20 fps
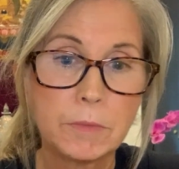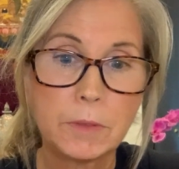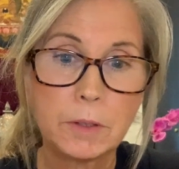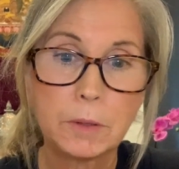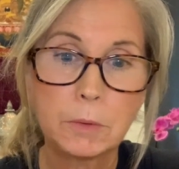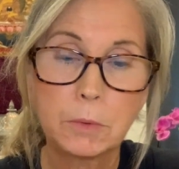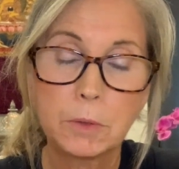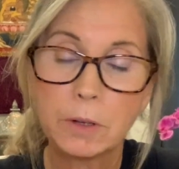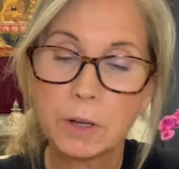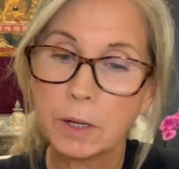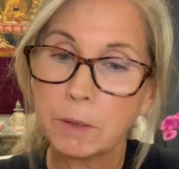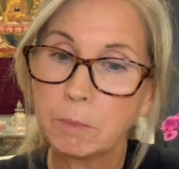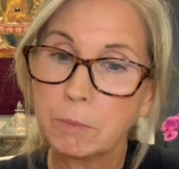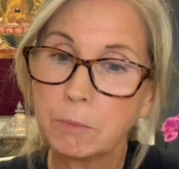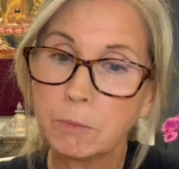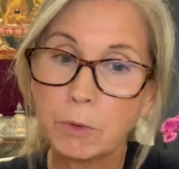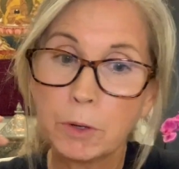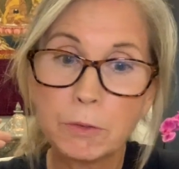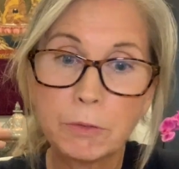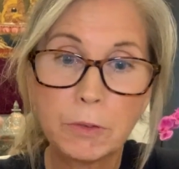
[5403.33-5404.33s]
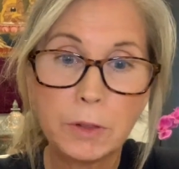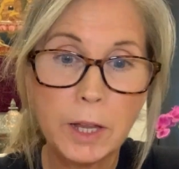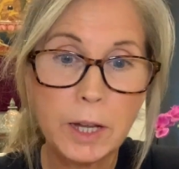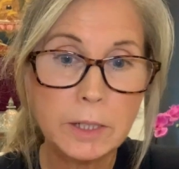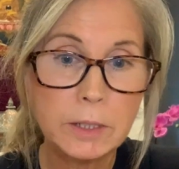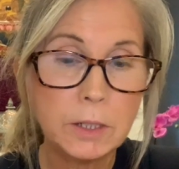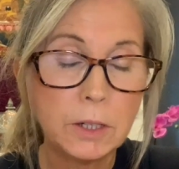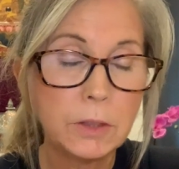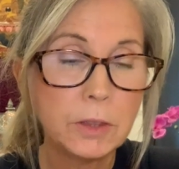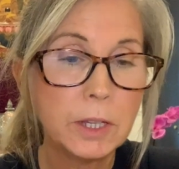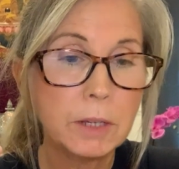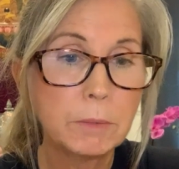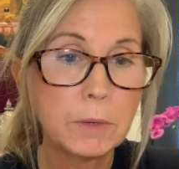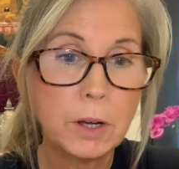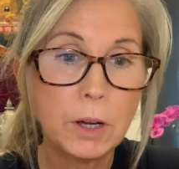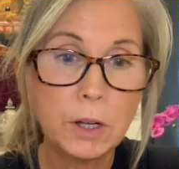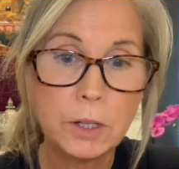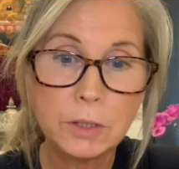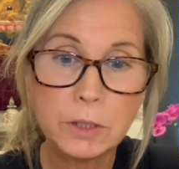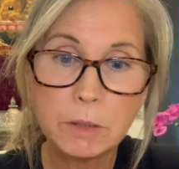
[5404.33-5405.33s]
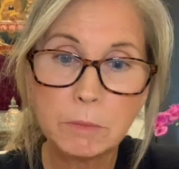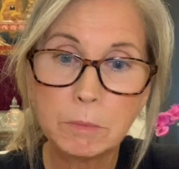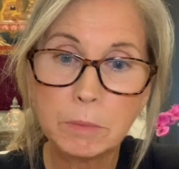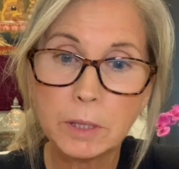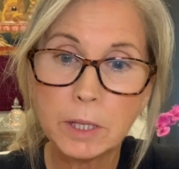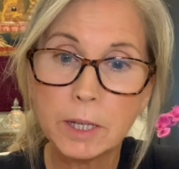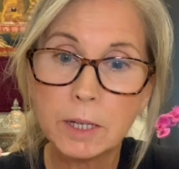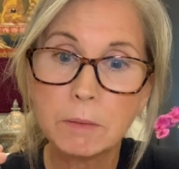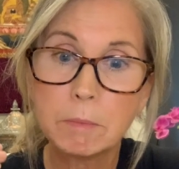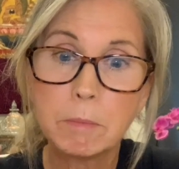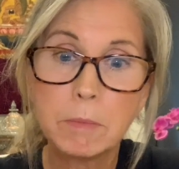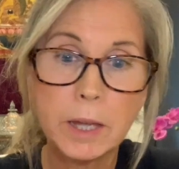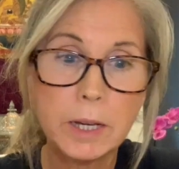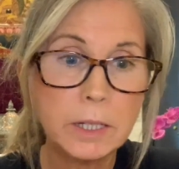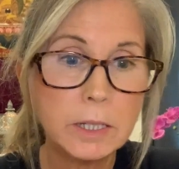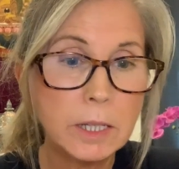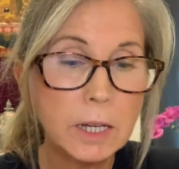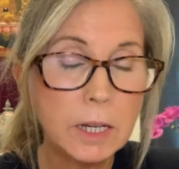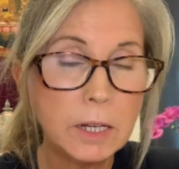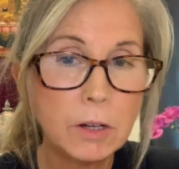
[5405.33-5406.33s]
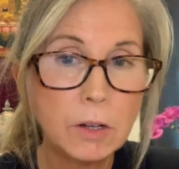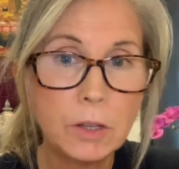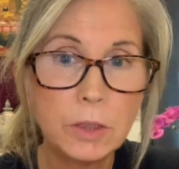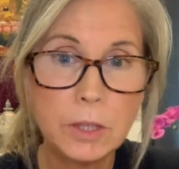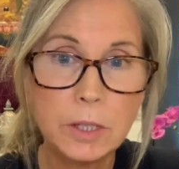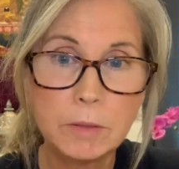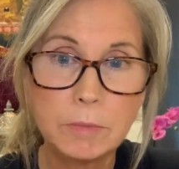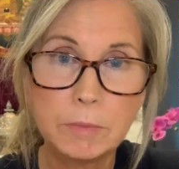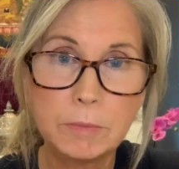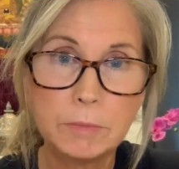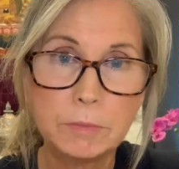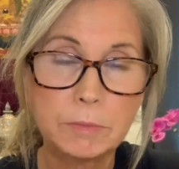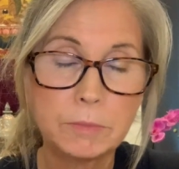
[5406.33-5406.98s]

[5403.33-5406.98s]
We're going to reflect on them, contemplate, meditate on them,